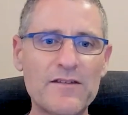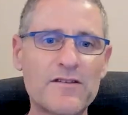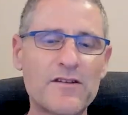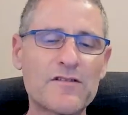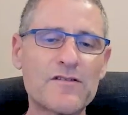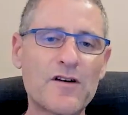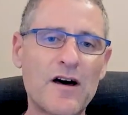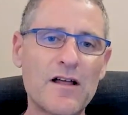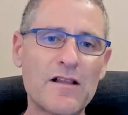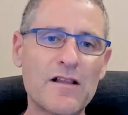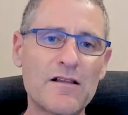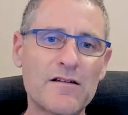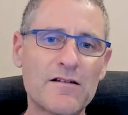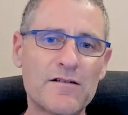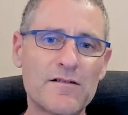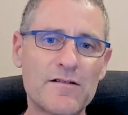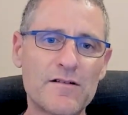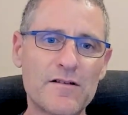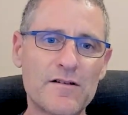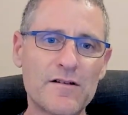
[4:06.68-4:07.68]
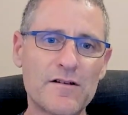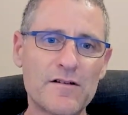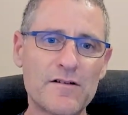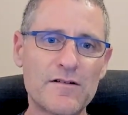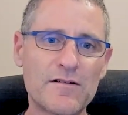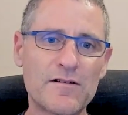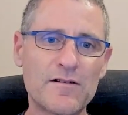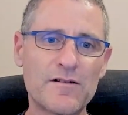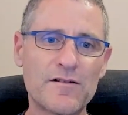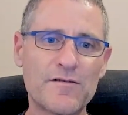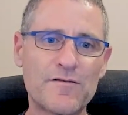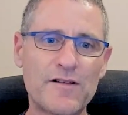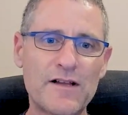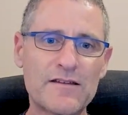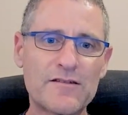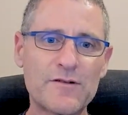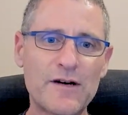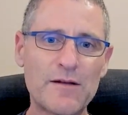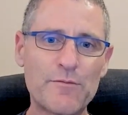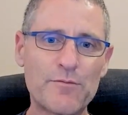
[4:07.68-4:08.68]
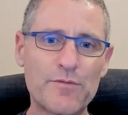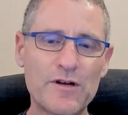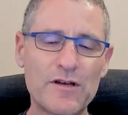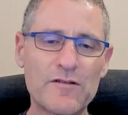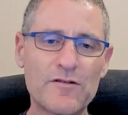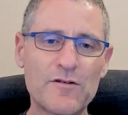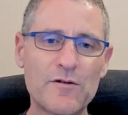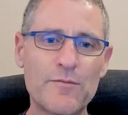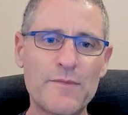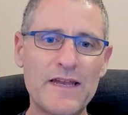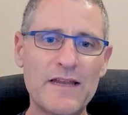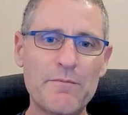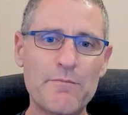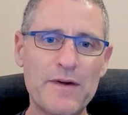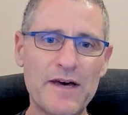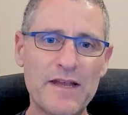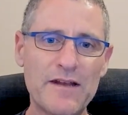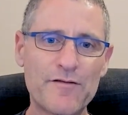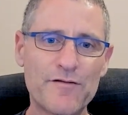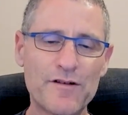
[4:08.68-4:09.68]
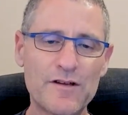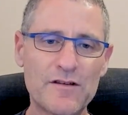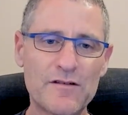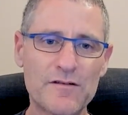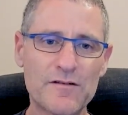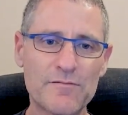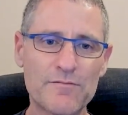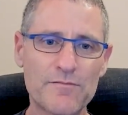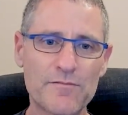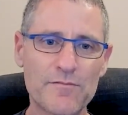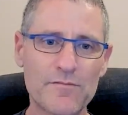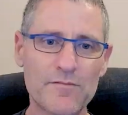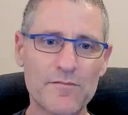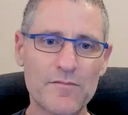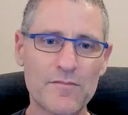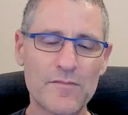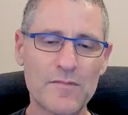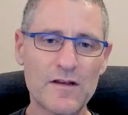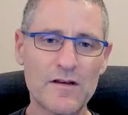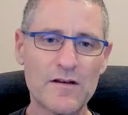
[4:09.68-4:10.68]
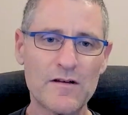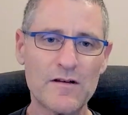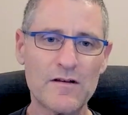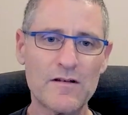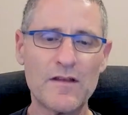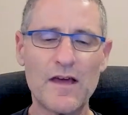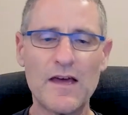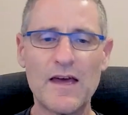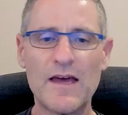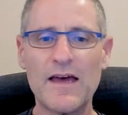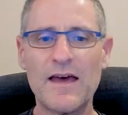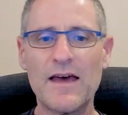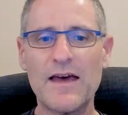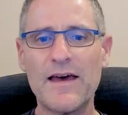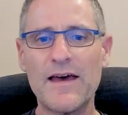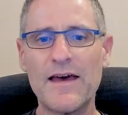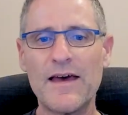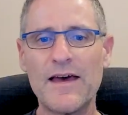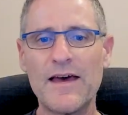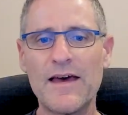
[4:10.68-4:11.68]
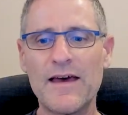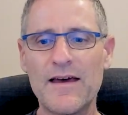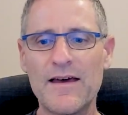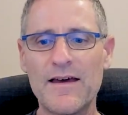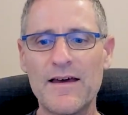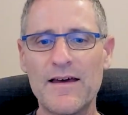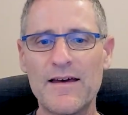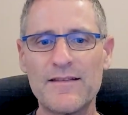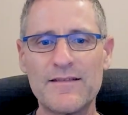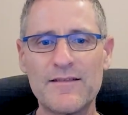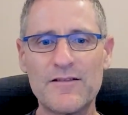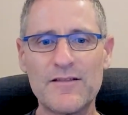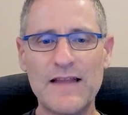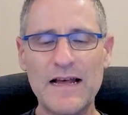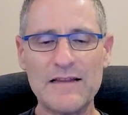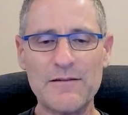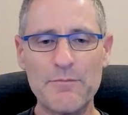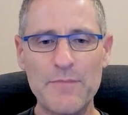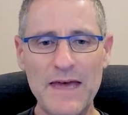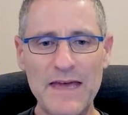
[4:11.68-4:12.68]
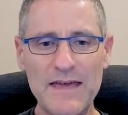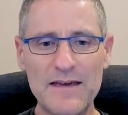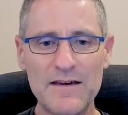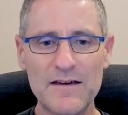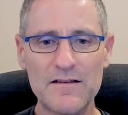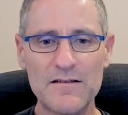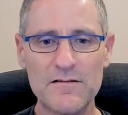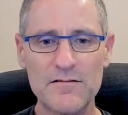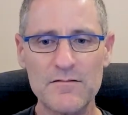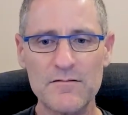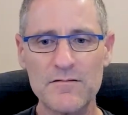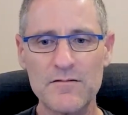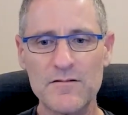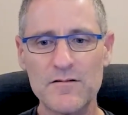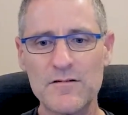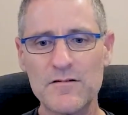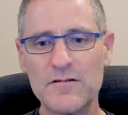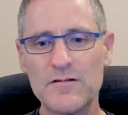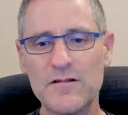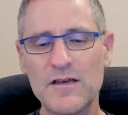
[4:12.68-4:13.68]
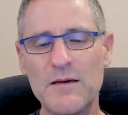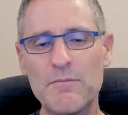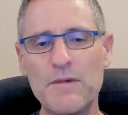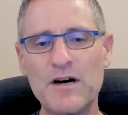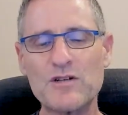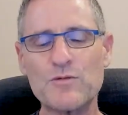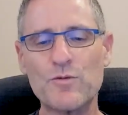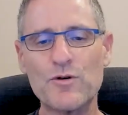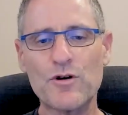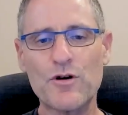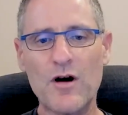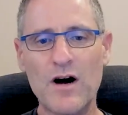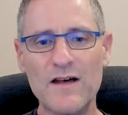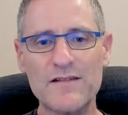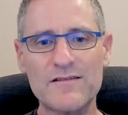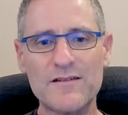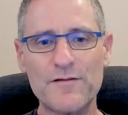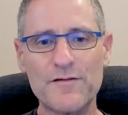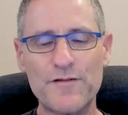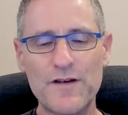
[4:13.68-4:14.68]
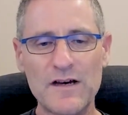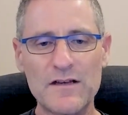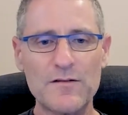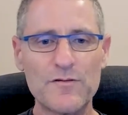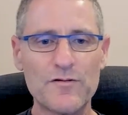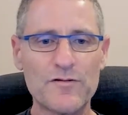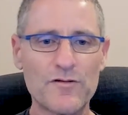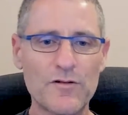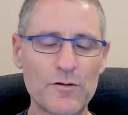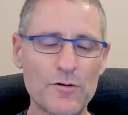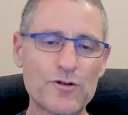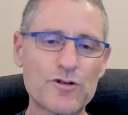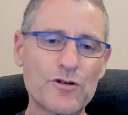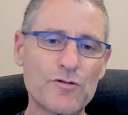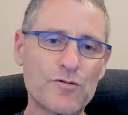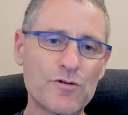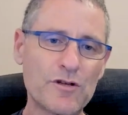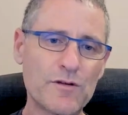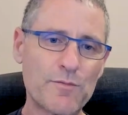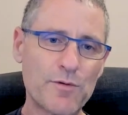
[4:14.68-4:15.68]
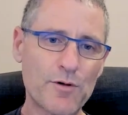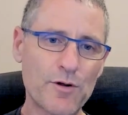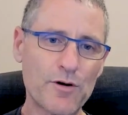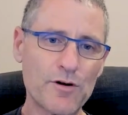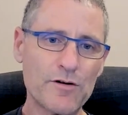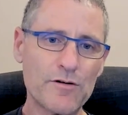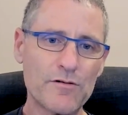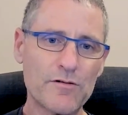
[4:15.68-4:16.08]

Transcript: this all, flexiWAN brings you many benefits that make it a much more cost-effective solution to deploy.